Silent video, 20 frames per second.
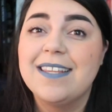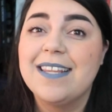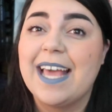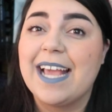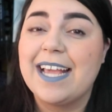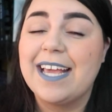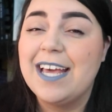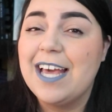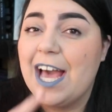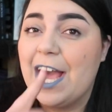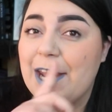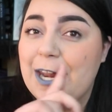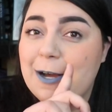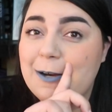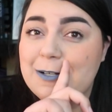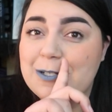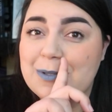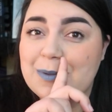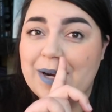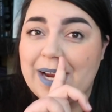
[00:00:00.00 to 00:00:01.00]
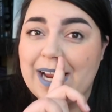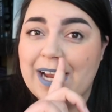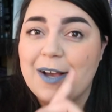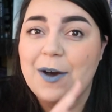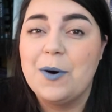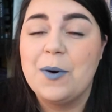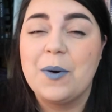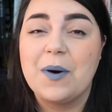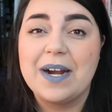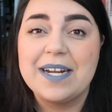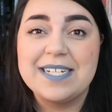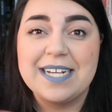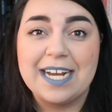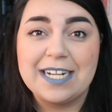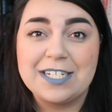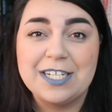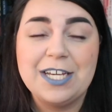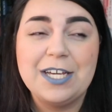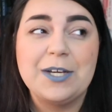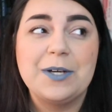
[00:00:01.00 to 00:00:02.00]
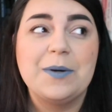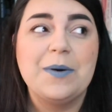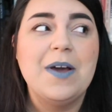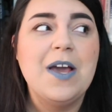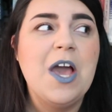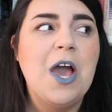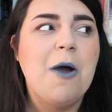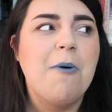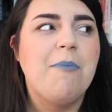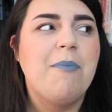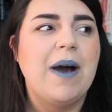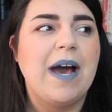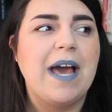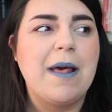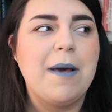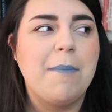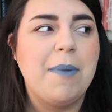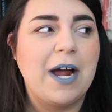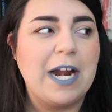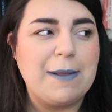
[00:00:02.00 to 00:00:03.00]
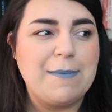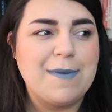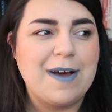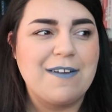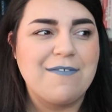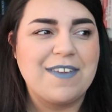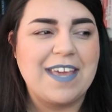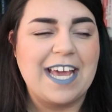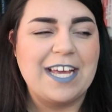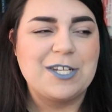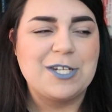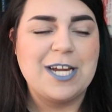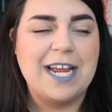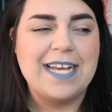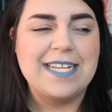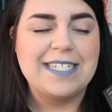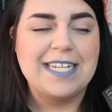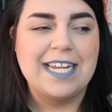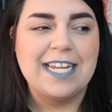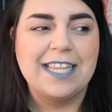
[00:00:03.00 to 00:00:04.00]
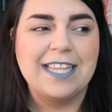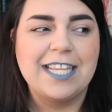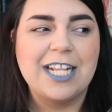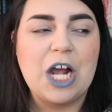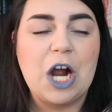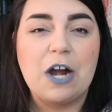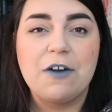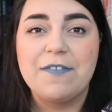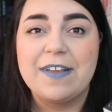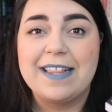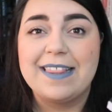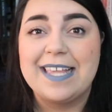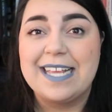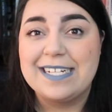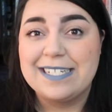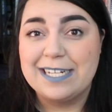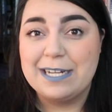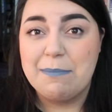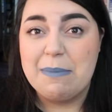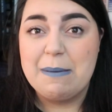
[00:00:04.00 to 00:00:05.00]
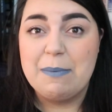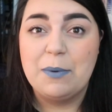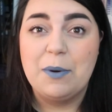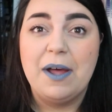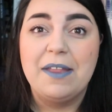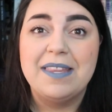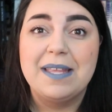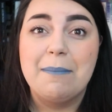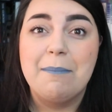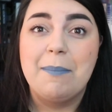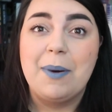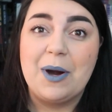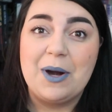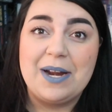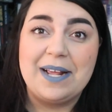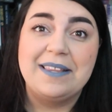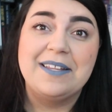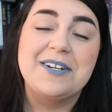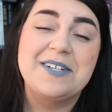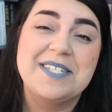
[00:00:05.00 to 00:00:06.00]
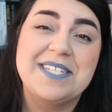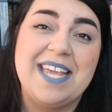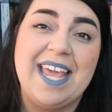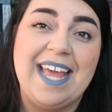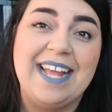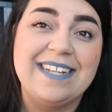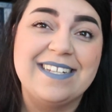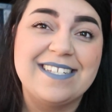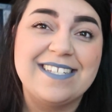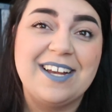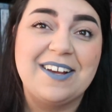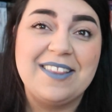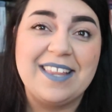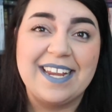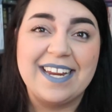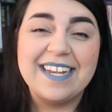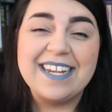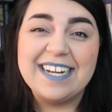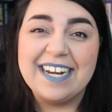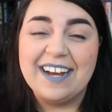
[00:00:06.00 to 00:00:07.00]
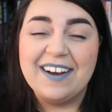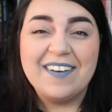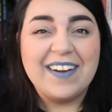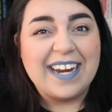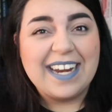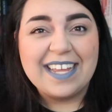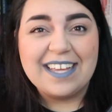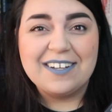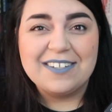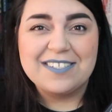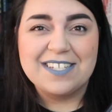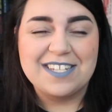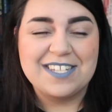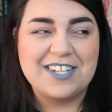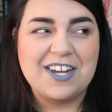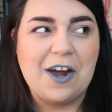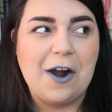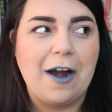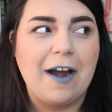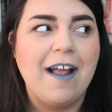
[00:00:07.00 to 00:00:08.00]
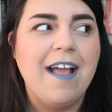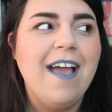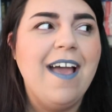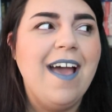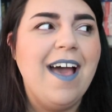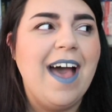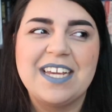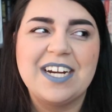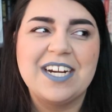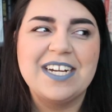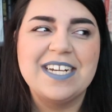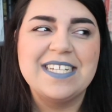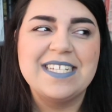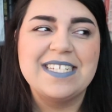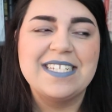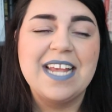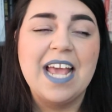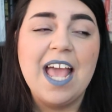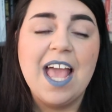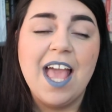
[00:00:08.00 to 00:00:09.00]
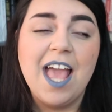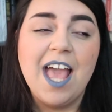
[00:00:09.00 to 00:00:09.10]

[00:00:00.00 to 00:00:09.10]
like a nose ring or a tattoo, but body modification as in carving things into people and then burning their skin so that, you know, it heals a scar. There is